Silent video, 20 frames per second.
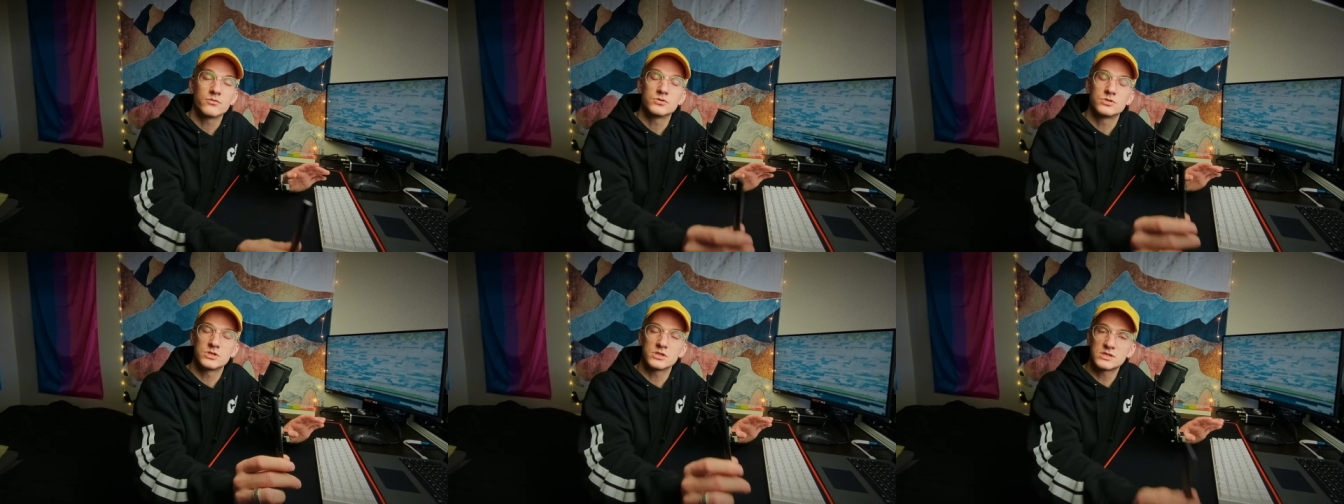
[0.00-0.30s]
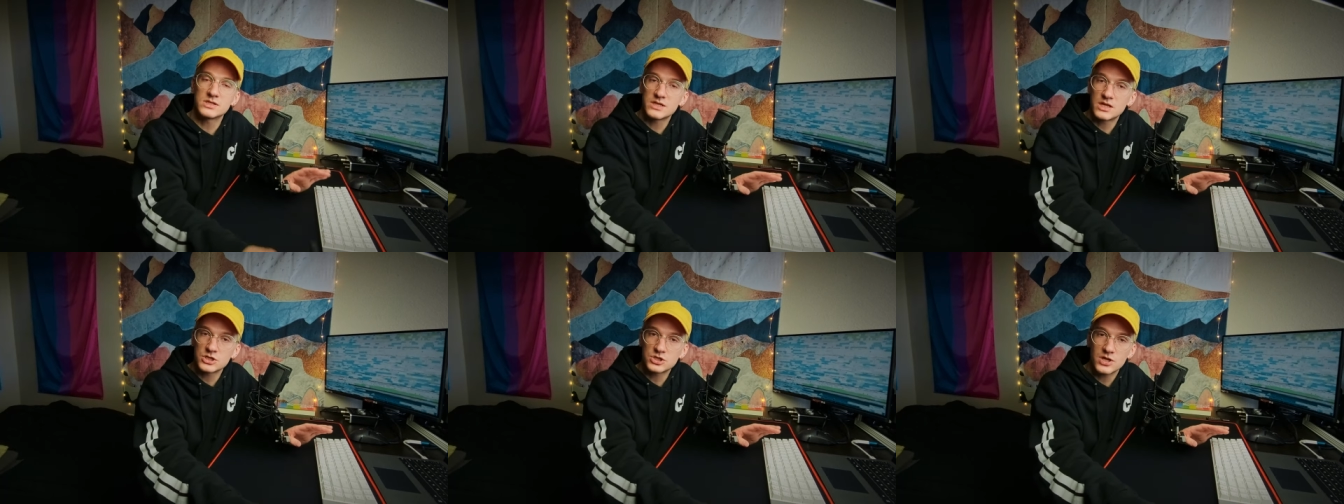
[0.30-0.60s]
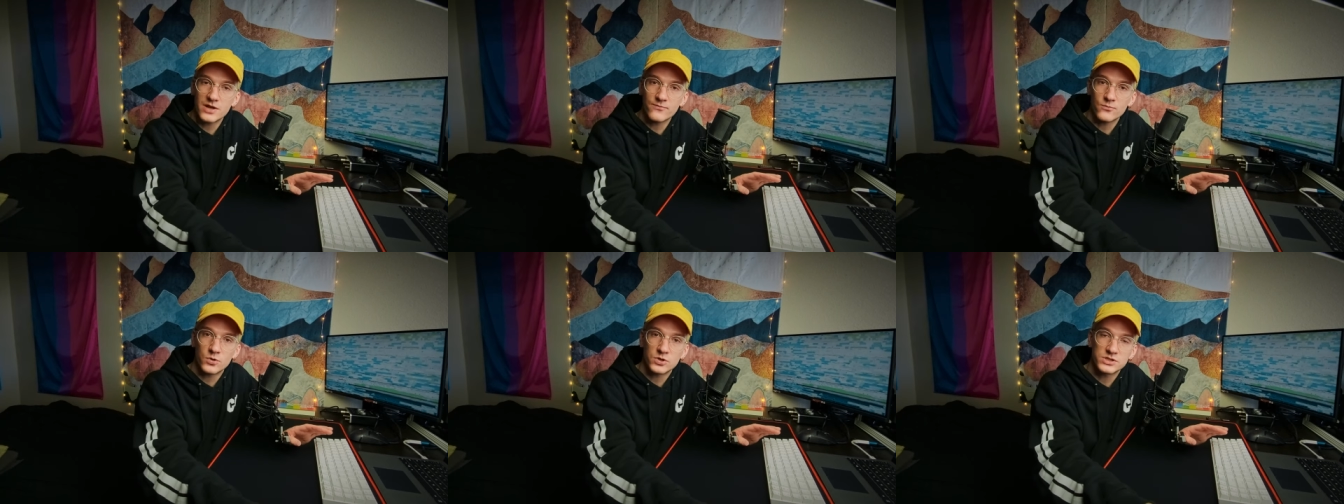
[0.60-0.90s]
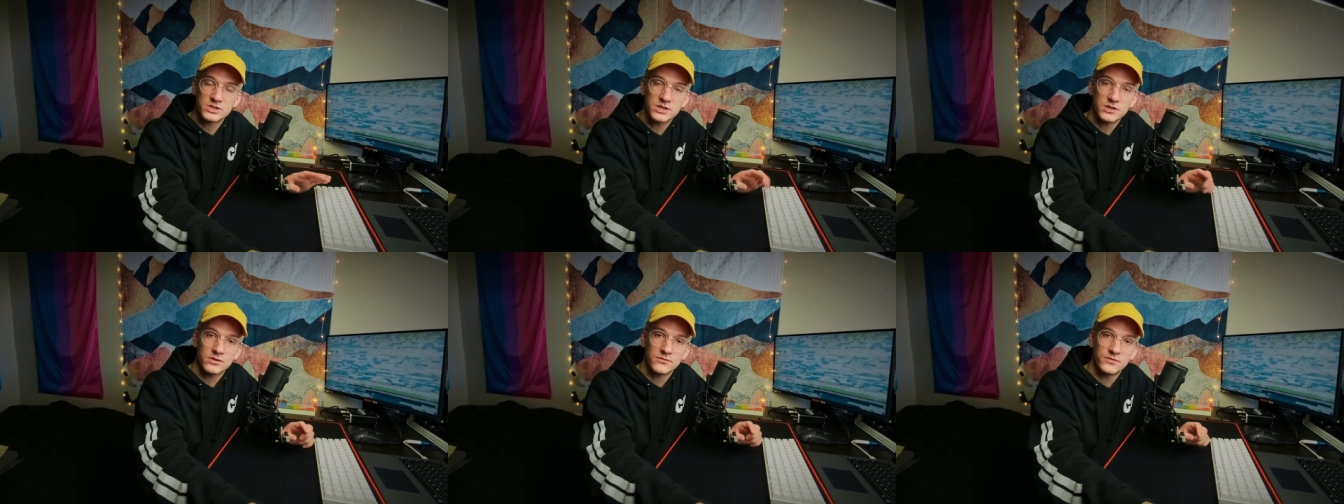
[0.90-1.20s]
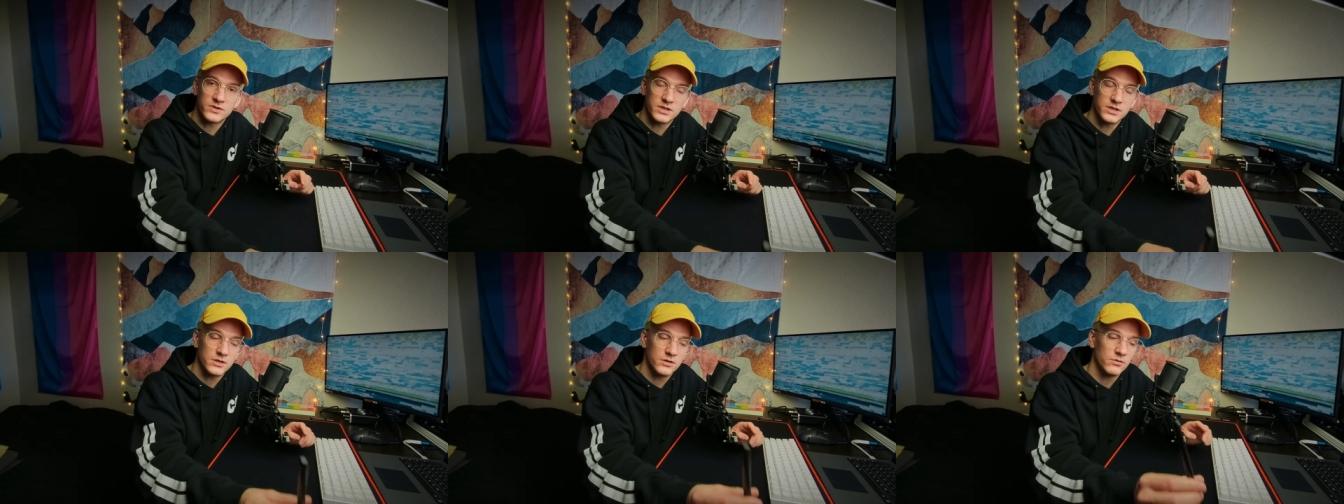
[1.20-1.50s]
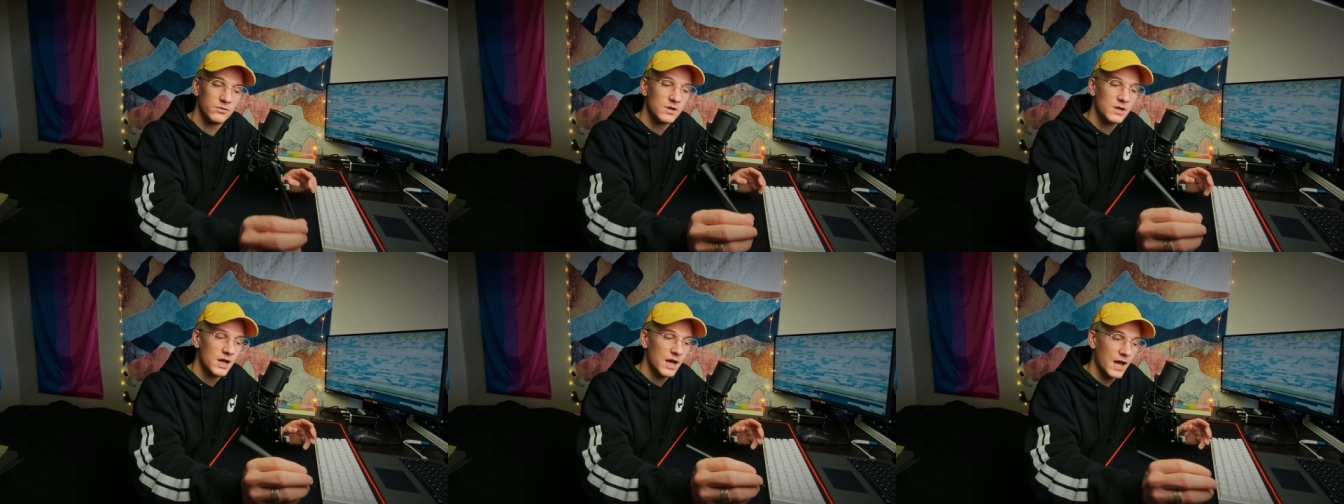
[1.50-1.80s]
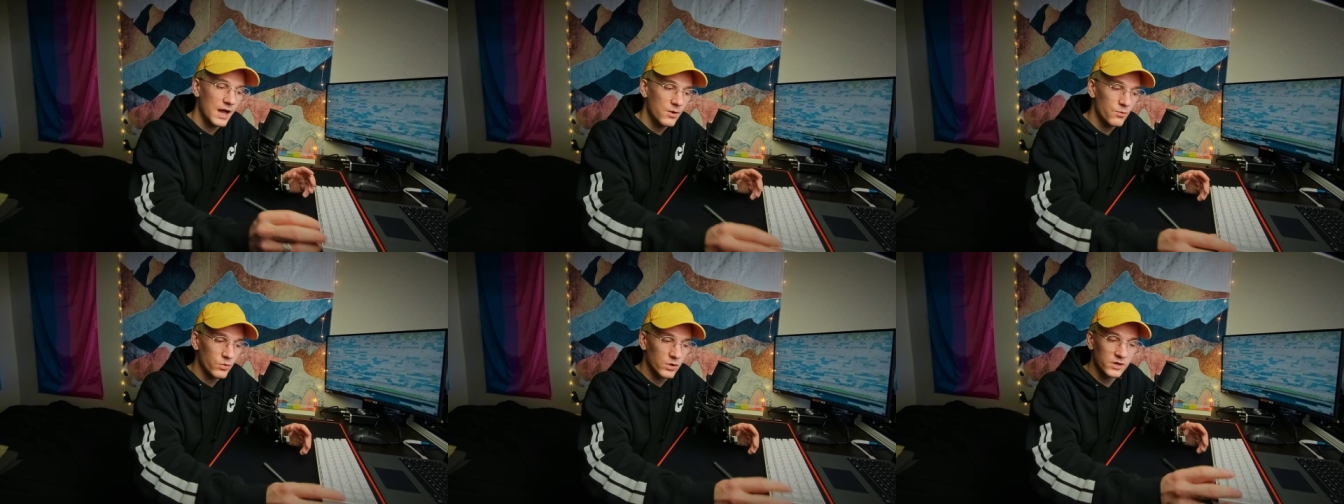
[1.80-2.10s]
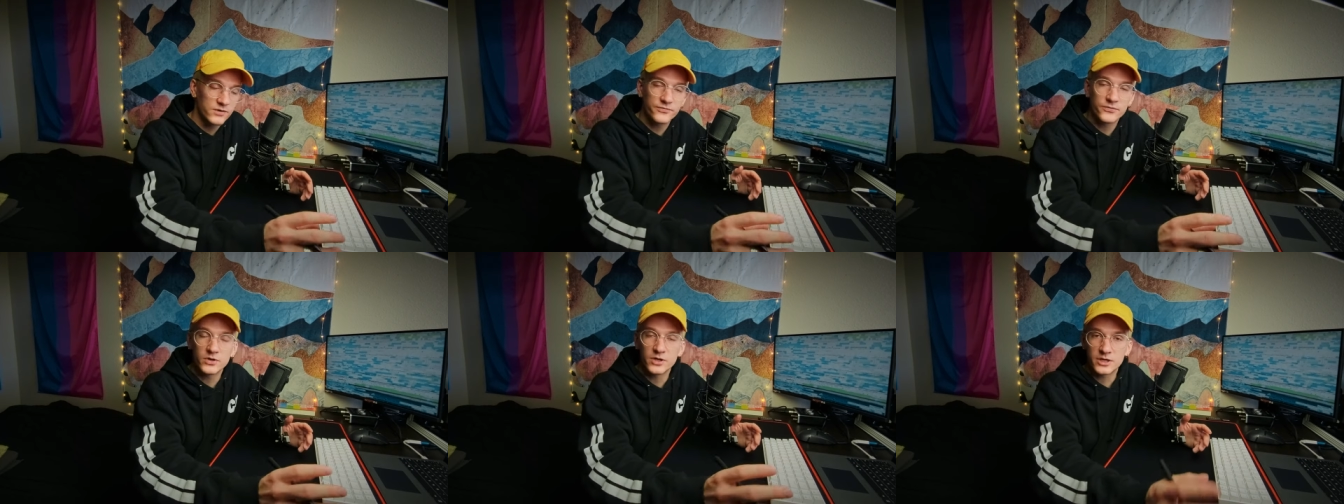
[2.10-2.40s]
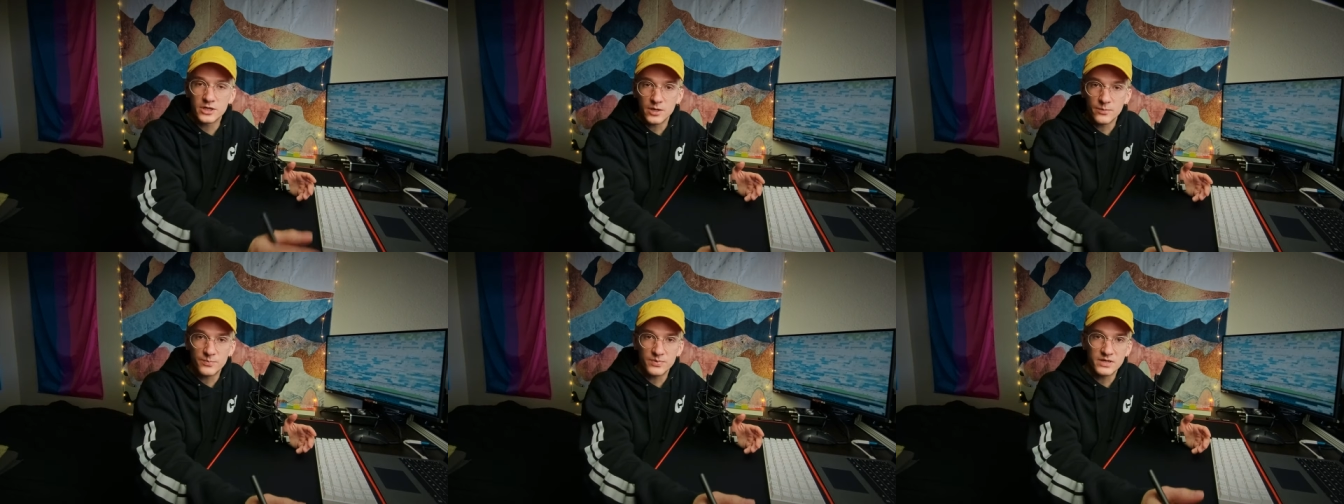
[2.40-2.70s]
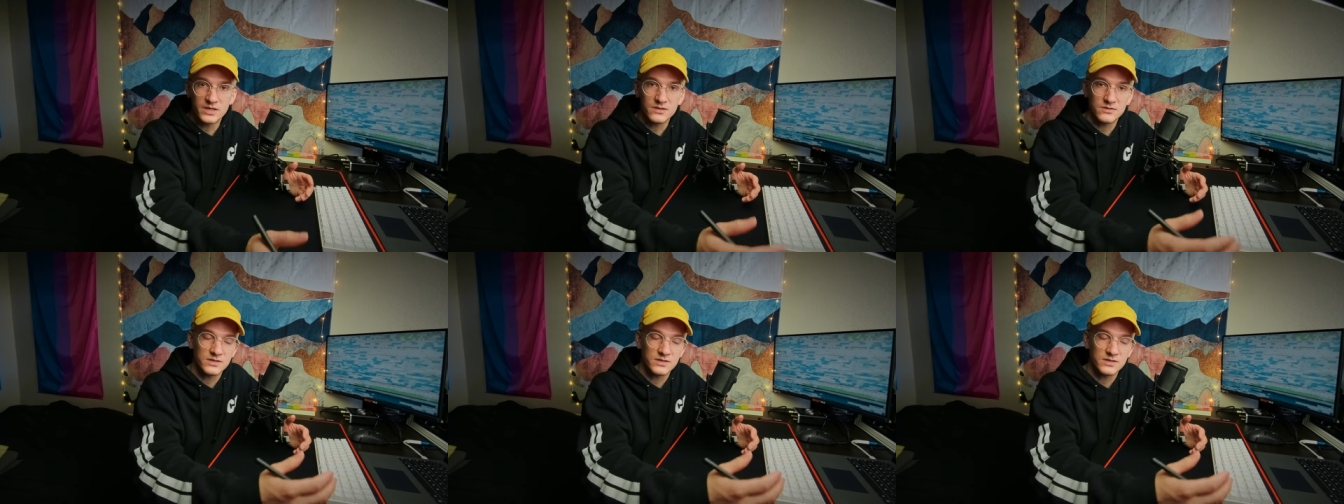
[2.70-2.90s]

just in case you haven't watched the other video, I work for a company